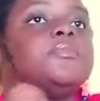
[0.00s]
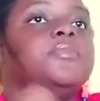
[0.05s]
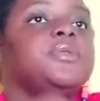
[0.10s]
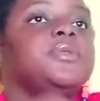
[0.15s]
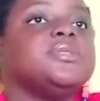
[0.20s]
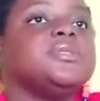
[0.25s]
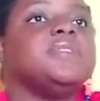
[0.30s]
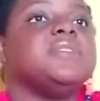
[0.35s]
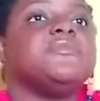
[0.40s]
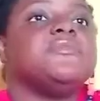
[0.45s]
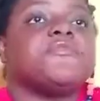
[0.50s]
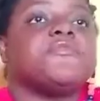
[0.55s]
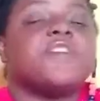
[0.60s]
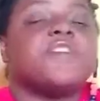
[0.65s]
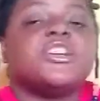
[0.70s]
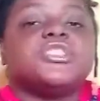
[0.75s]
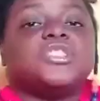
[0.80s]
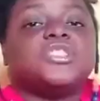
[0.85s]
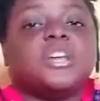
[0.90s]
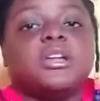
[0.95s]
putting
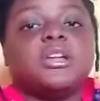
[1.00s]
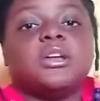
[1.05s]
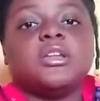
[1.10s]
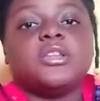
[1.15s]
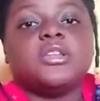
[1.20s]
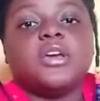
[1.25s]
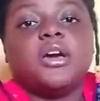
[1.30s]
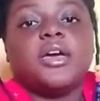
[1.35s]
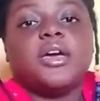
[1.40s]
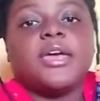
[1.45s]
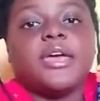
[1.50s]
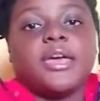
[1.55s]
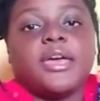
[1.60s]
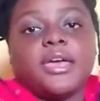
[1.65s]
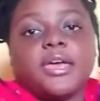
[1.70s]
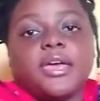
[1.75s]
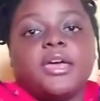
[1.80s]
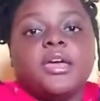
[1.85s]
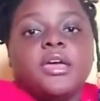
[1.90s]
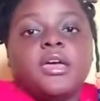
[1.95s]
friction on your
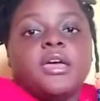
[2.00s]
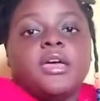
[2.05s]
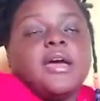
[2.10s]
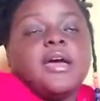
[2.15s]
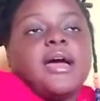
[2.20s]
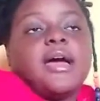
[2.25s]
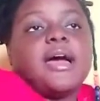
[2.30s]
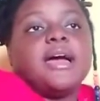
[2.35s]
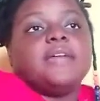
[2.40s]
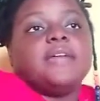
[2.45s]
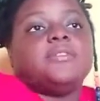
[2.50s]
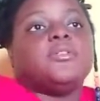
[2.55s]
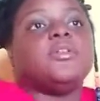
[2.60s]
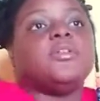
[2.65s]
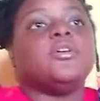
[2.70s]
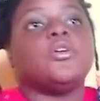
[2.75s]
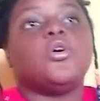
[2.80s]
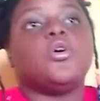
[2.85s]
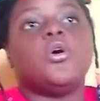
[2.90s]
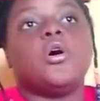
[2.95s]
hair. And
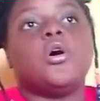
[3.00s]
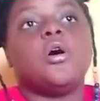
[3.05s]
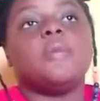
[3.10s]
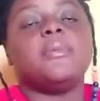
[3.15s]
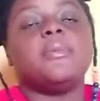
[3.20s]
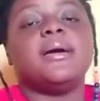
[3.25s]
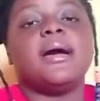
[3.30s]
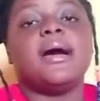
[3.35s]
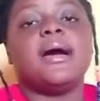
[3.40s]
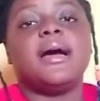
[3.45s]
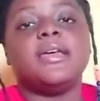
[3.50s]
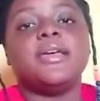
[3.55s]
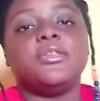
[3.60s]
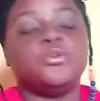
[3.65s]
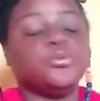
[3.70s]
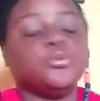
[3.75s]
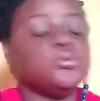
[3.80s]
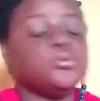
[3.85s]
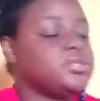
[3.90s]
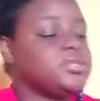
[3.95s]
comb are
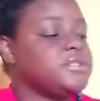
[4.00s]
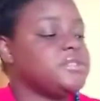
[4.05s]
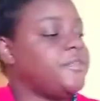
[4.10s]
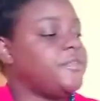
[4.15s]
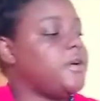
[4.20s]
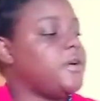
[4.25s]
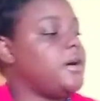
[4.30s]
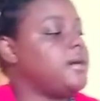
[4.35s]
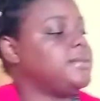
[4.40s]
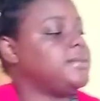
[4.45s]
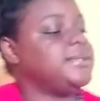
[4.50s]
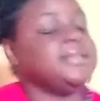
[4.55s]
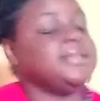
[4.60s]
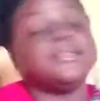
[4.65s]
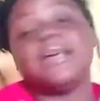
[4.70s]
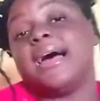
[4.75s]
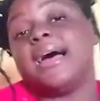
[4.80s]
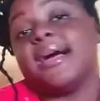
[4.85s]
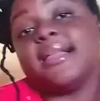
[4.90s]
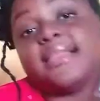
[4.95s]
used for
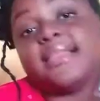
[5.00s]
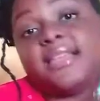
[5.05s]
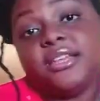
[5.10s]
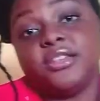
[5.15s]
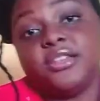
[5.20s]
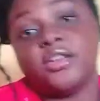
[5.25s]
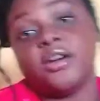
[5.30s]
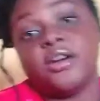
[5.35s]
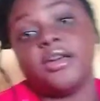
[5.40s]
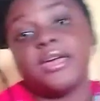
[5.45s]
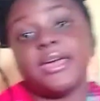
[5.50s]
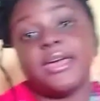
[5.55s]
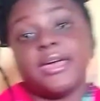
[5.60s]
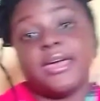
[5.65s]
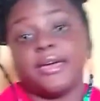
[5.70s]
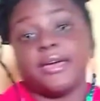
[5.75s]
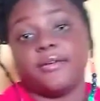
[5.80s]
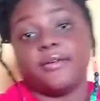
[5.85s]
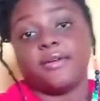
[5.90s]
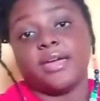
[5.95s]
detangling your
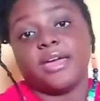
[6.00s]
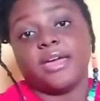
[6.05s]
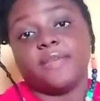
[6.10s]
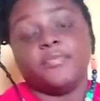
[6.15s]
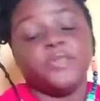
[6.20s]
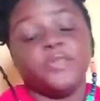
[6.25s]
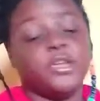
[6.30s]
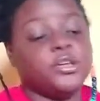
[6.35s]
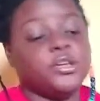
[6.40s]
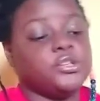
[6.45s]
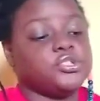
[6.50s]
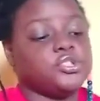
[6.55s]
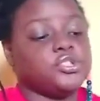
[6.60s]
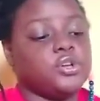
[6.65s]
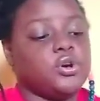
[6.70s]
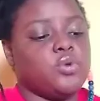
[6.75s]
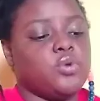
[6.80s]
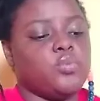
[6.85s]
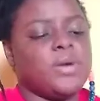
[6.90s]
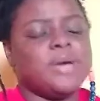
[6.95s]
hair, right?
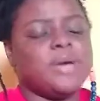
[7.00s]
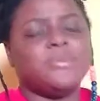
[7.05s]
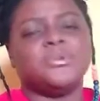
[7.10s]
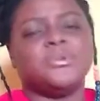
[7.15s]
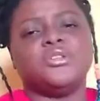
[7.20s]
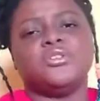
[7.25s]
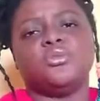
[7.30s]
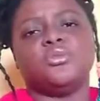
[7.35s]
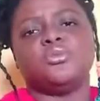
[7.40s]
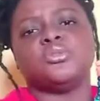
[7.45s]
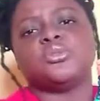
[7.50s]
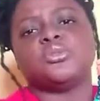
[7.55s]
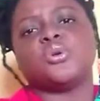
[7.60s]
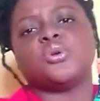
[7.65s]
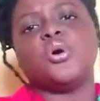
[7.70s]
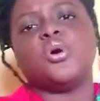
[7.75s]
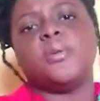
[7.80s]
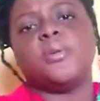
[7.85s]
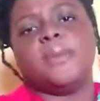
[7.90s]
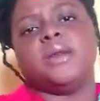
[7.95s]
So why would you use
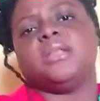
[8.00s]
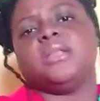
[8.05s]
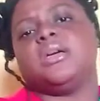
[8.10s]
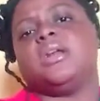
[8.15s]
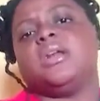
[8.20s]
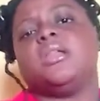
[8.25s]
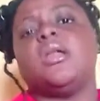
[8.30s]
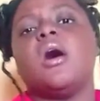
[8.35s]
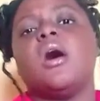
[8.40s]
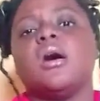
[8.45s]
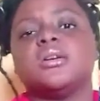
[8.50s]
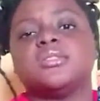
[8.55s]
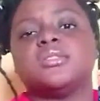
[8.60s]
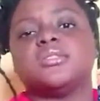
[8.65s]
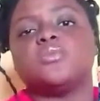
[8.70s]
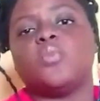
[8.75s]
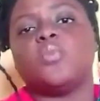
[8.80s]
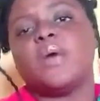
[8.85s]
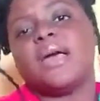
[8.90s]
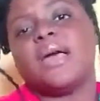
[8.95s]
comb on your
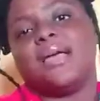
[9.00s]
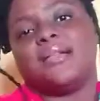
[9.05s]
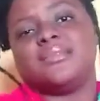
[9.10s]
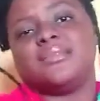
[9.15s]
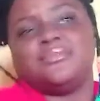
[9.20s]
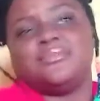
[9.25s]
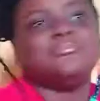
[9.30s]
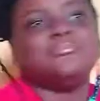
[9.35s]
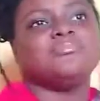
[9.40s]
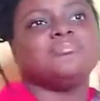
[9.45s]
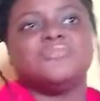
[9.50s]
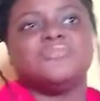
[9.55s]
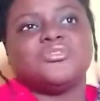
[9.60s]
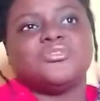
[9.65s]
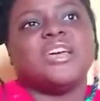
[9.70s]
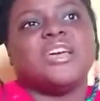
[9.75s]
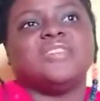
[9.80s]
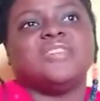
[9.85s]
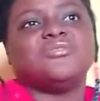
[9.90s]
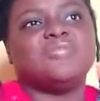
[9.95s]
locks while
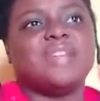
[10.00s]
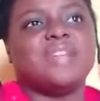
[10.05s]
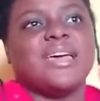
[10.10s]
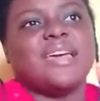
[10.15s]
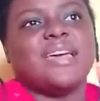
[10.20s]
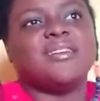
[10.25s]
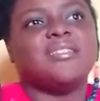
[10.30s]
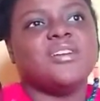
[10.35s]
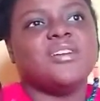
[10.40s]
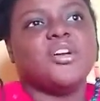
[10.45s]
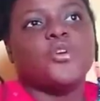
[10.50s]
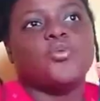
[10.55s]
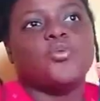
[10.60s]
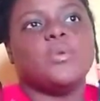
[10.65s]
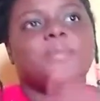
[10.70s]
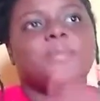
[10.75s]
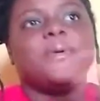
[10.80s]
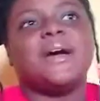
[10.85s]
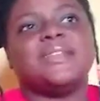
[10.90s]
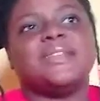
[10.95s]
trying to like
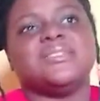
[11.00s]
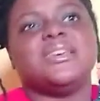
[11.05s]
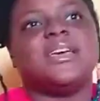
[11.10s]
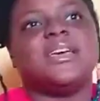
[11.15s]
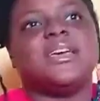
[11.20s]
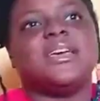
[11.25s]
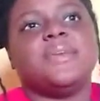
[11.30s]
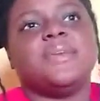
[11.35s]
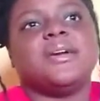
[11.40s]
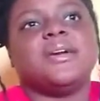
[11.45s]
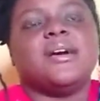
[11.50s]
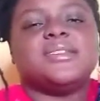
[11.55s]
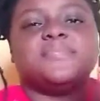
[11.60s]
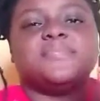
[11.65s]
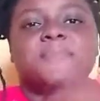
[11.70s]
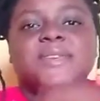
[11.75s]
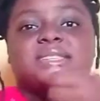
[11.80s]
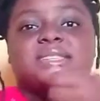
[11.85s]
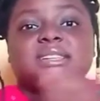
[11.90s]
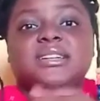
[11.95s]
repart your hair? Because
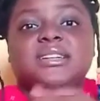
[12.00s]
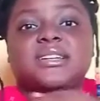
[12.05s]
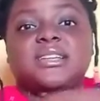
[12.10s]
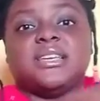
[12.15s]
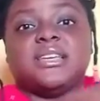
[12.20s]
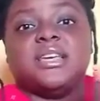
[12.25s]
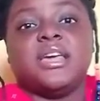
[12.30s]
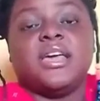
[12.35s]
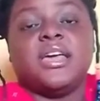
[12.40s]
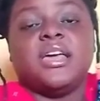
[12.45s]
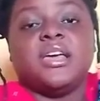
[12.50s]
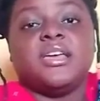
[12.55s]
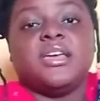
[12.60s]
basically,